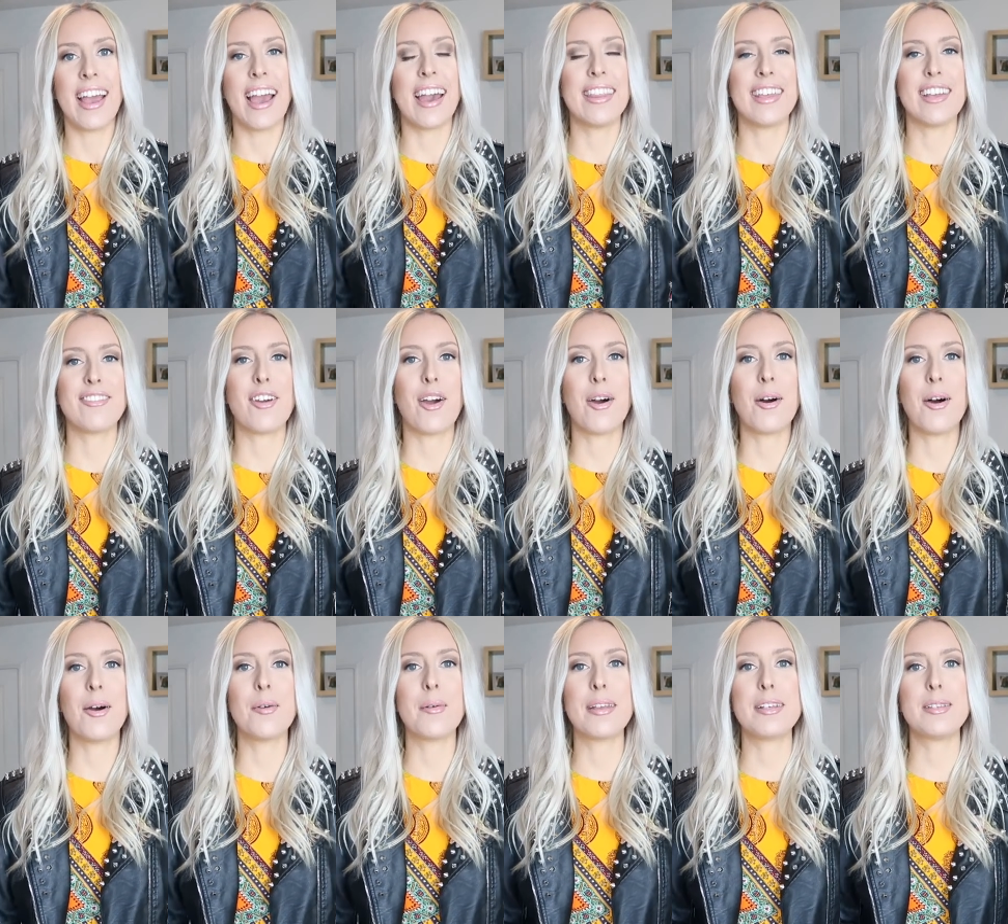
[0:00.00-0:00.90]
and they've
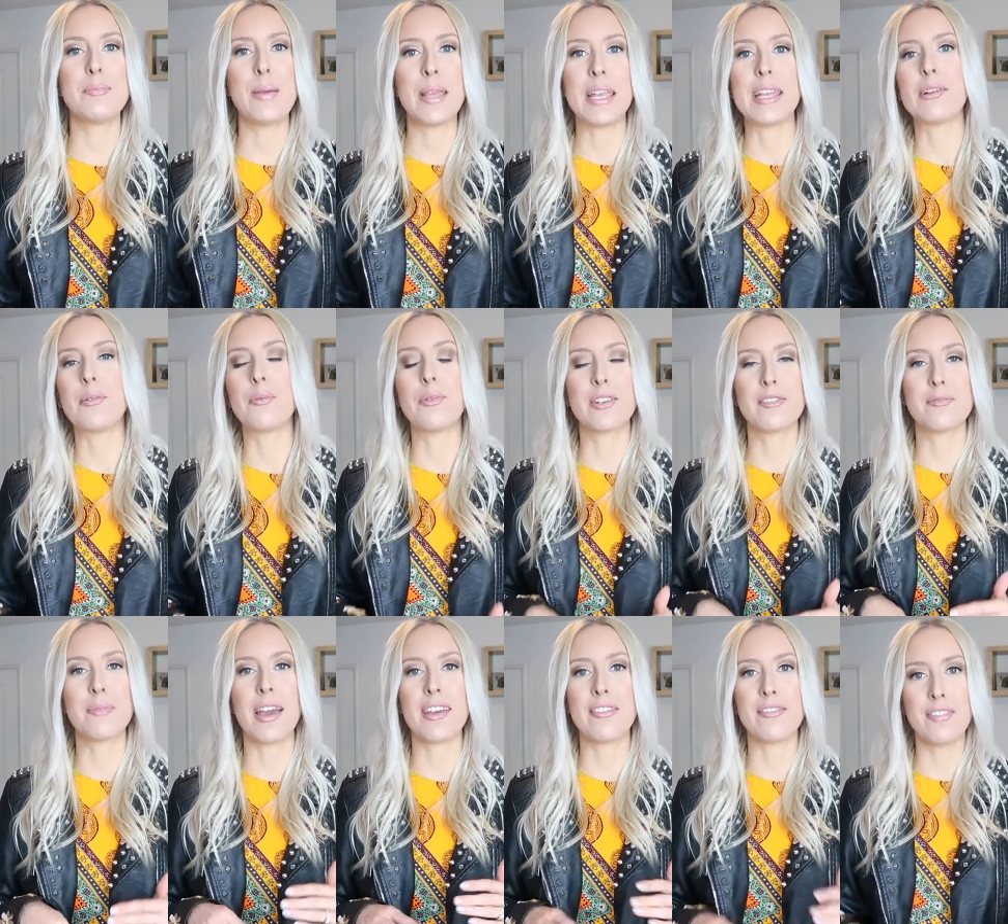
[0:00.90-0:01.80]
always been one
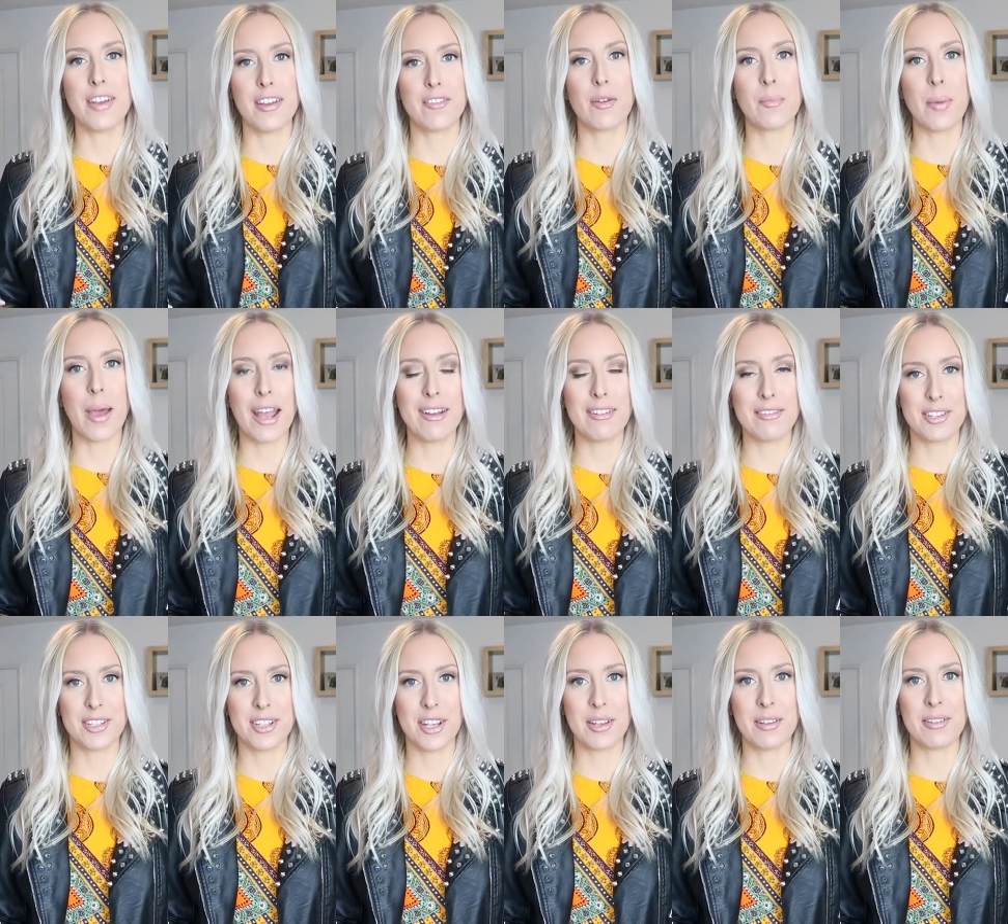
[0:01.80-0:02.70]
of my favourite pair of
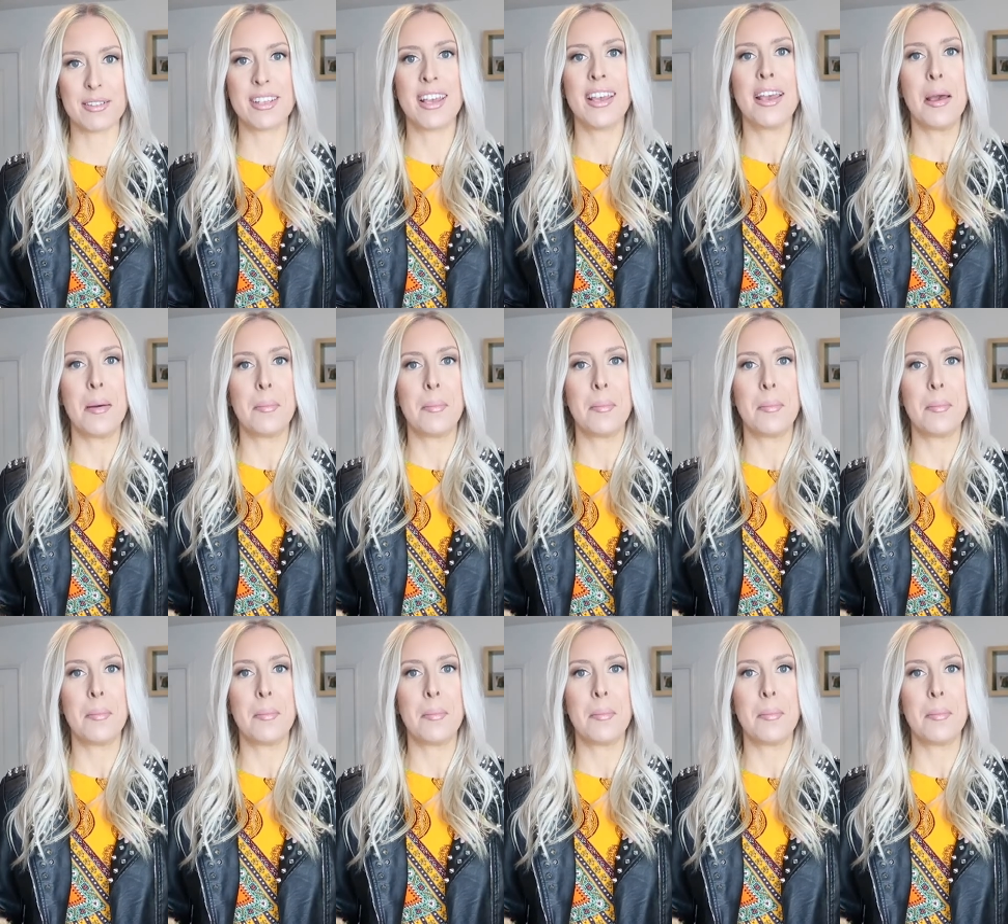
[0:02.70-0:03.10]
shoes,